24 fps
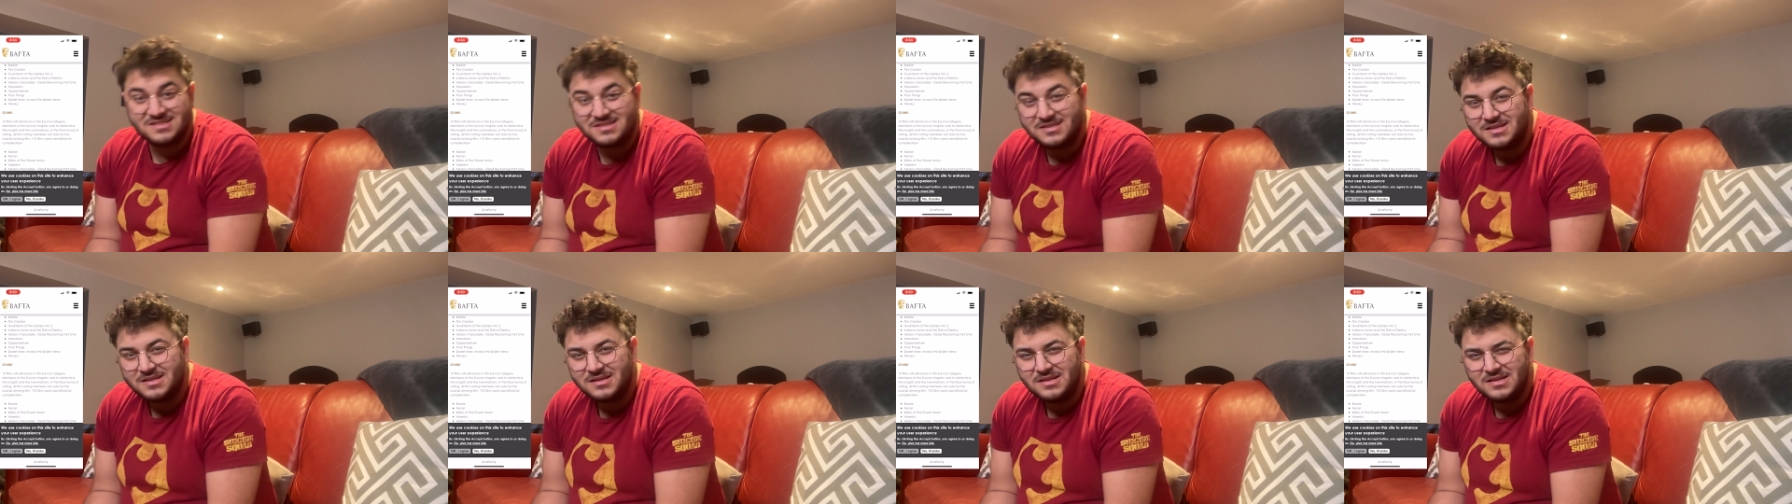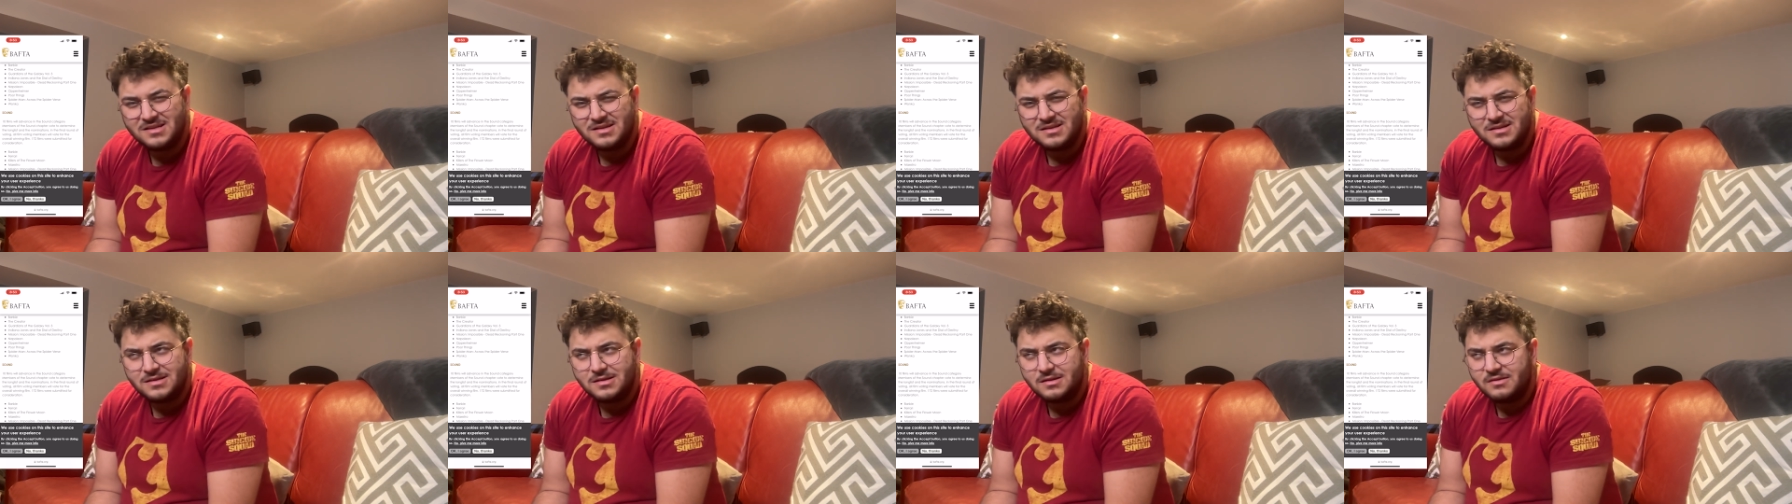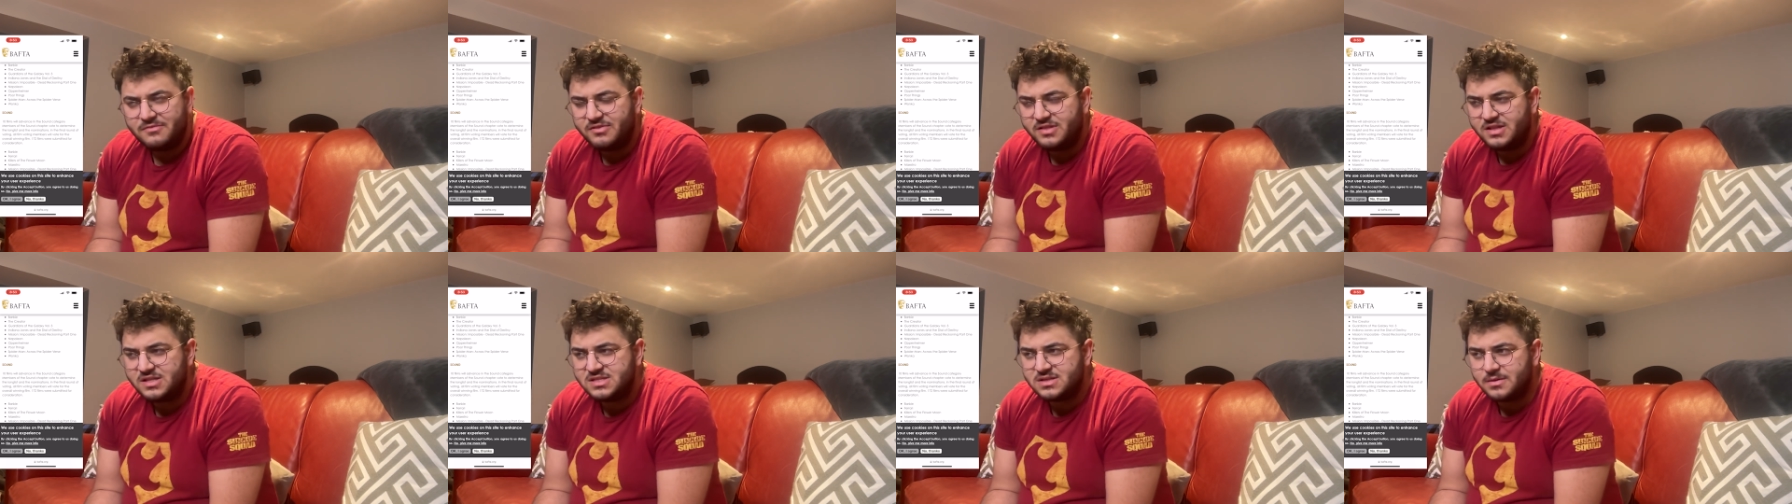I
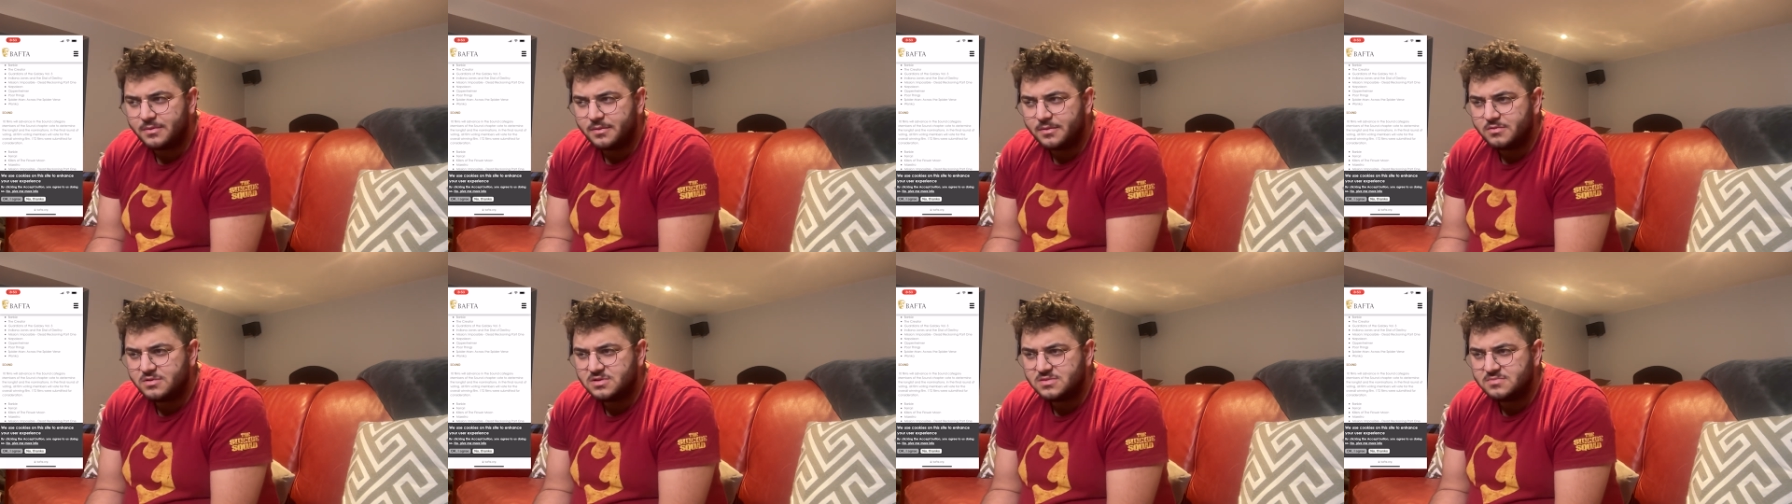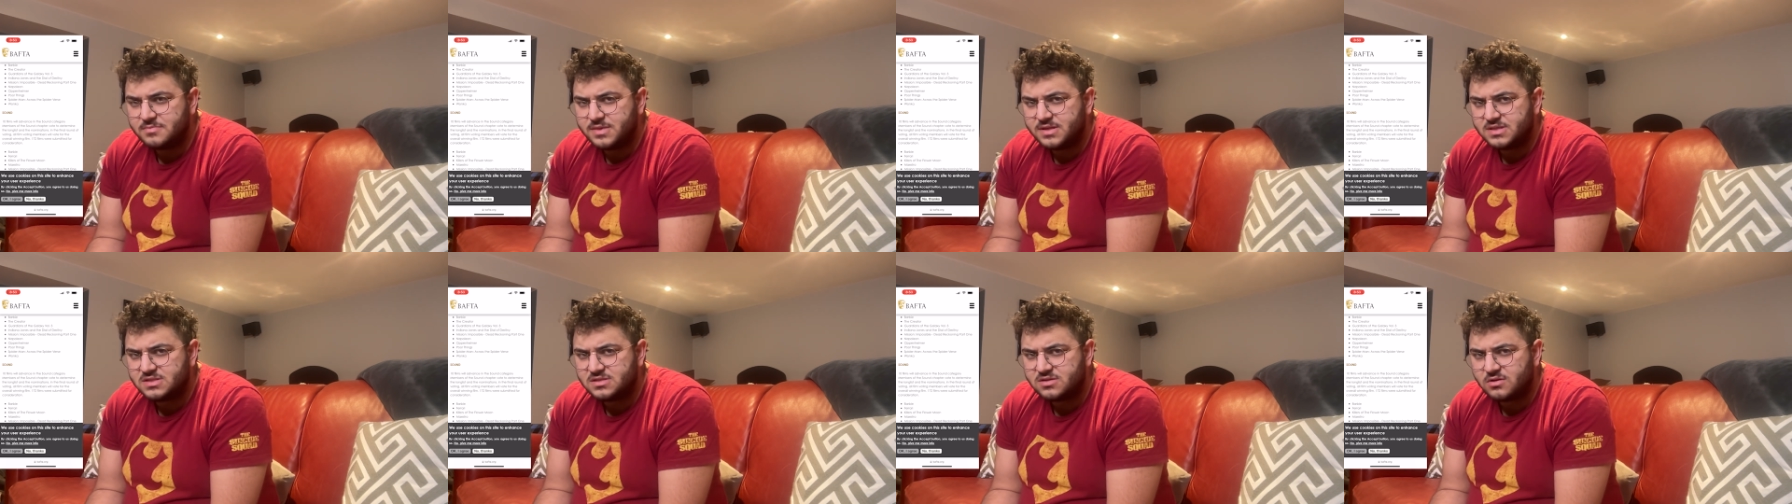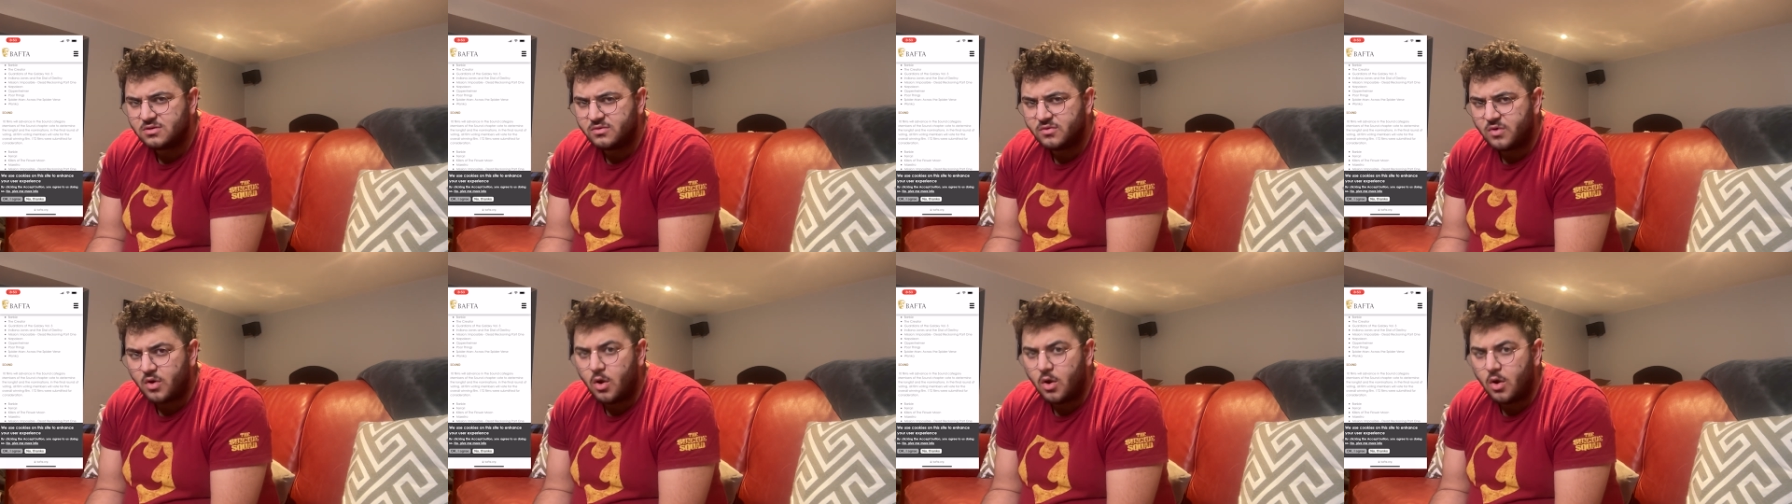feel like something was missed over.